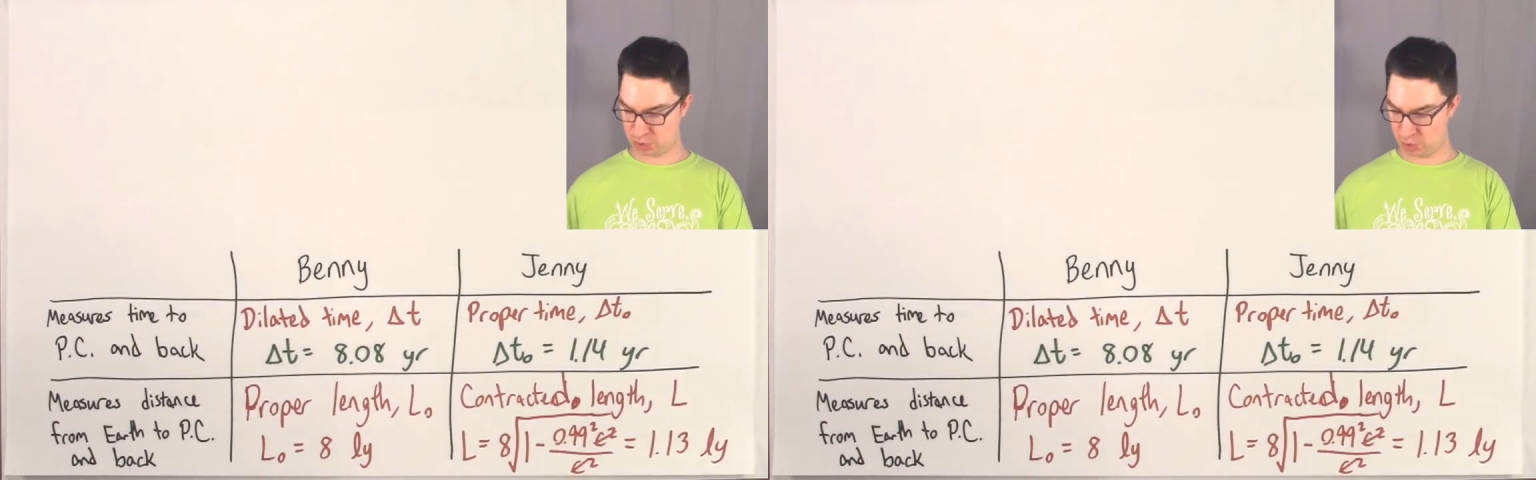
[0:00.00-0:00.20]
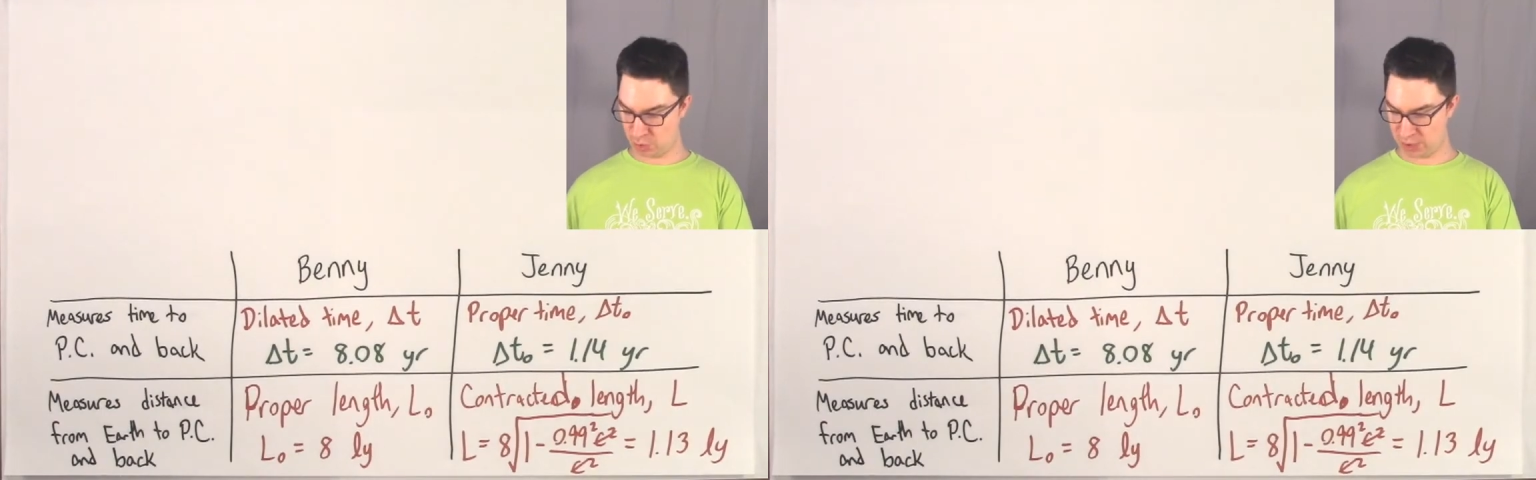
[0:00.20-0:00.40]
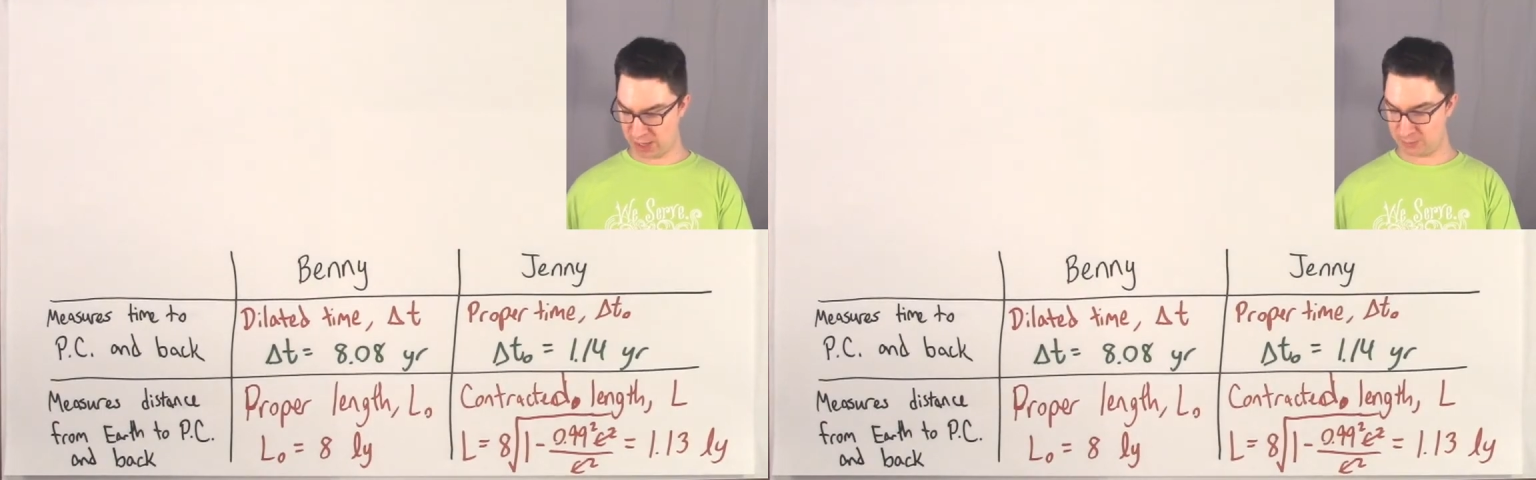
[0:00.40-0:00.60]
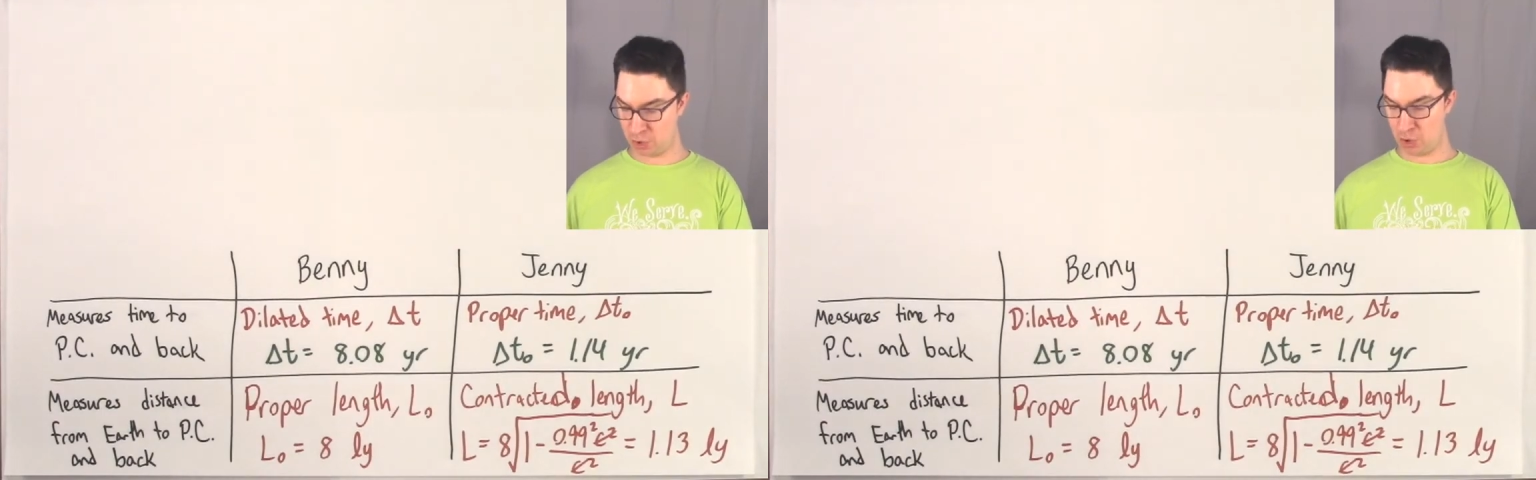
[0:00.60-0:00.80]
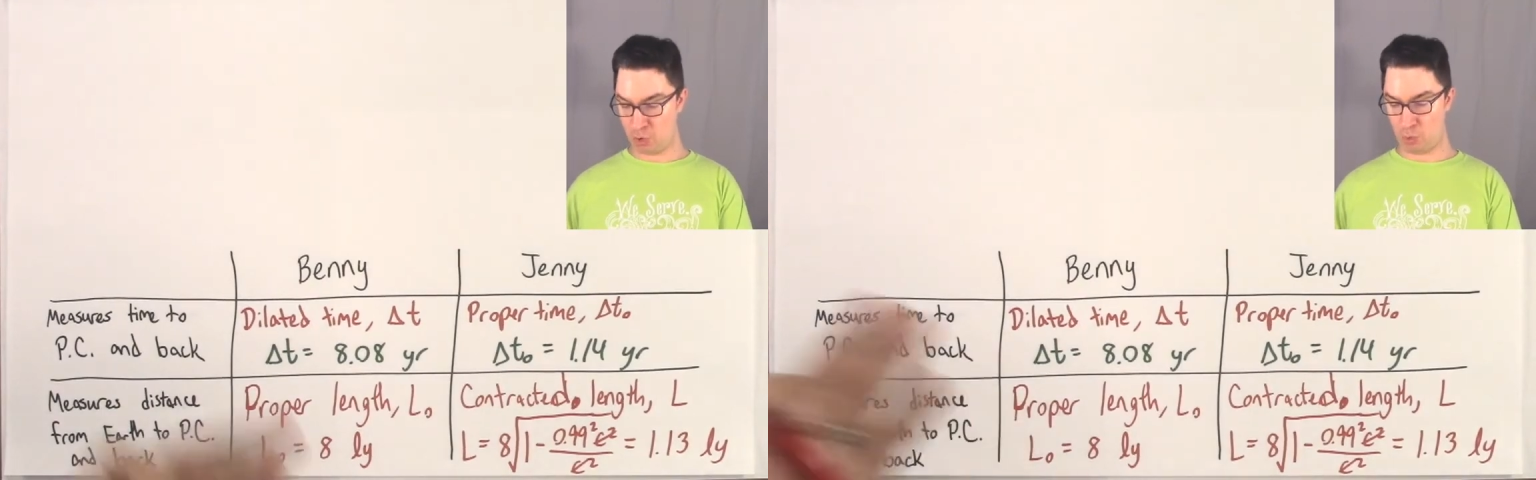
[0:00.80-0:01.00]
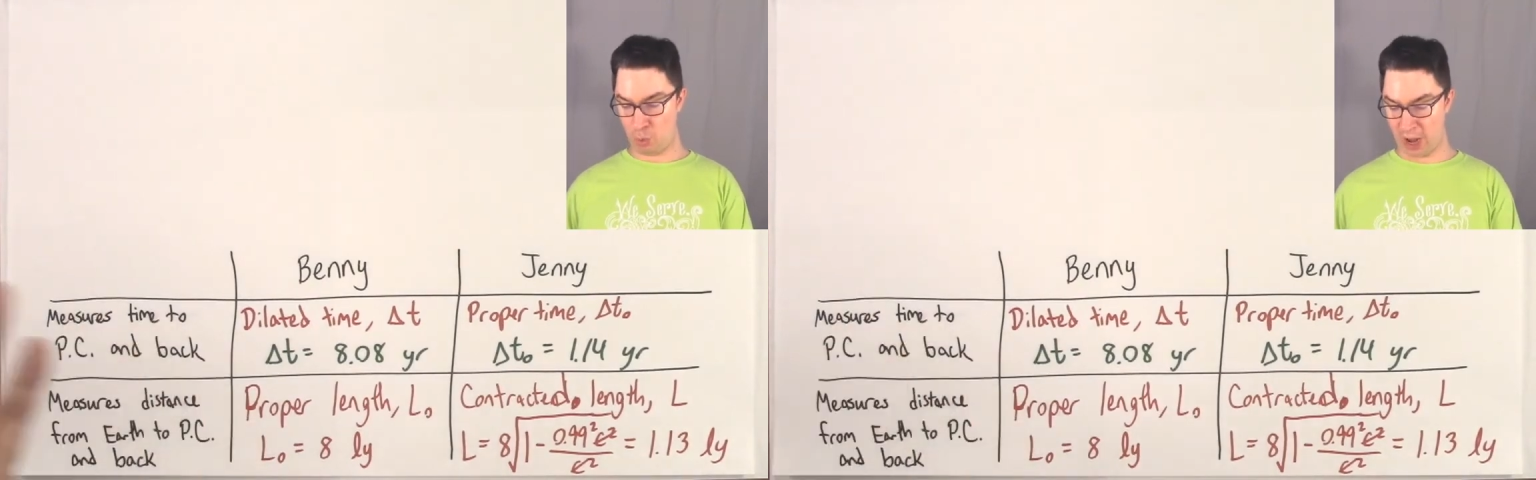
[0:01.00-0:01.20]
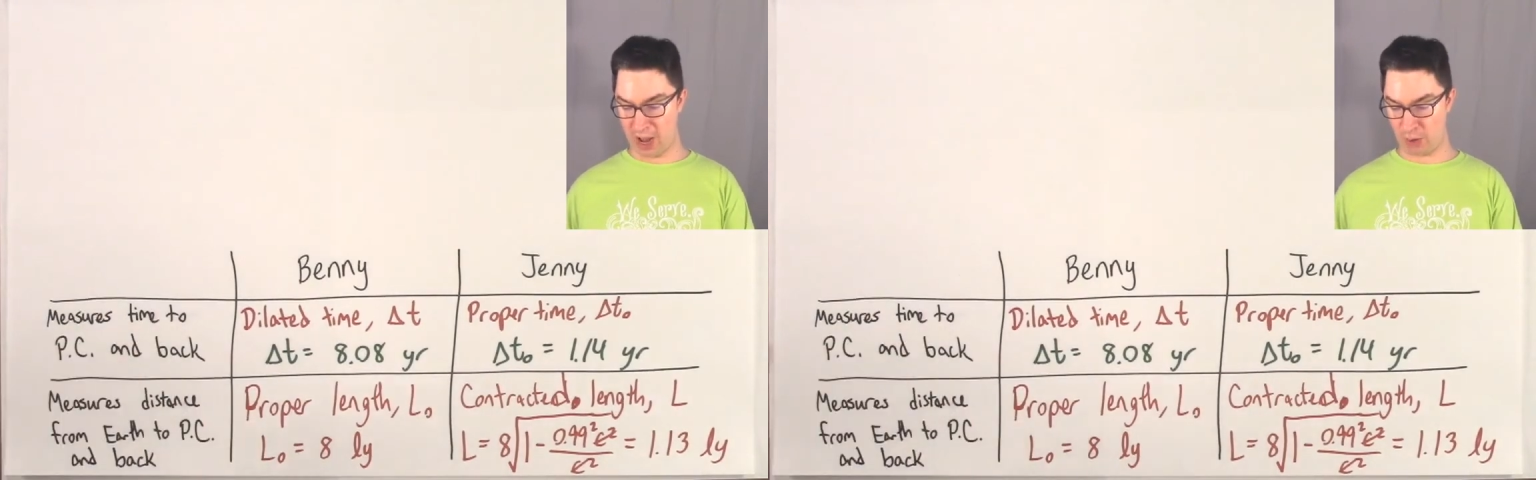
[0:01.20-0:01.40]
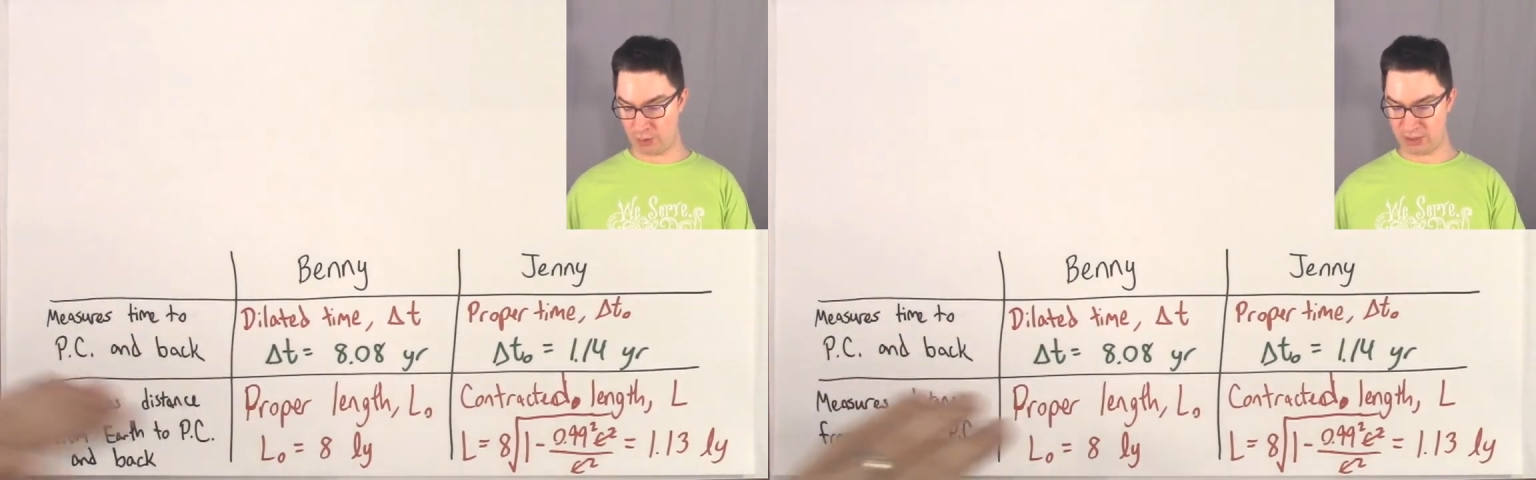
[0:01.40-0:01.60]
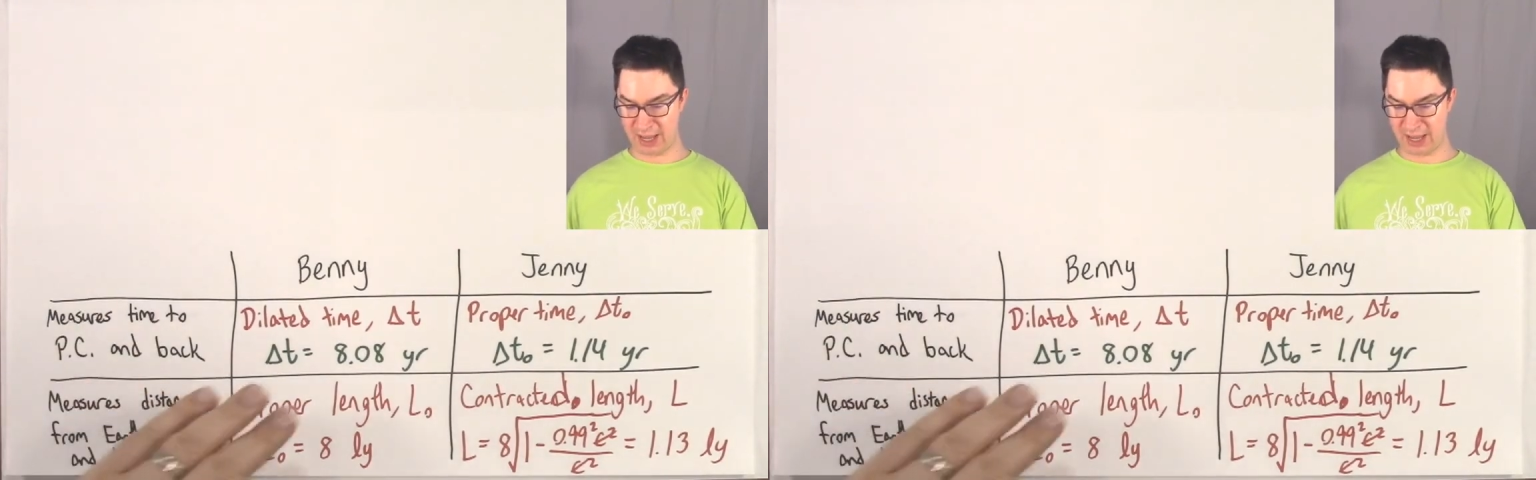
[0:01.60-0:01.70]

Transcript: Okay? Wow.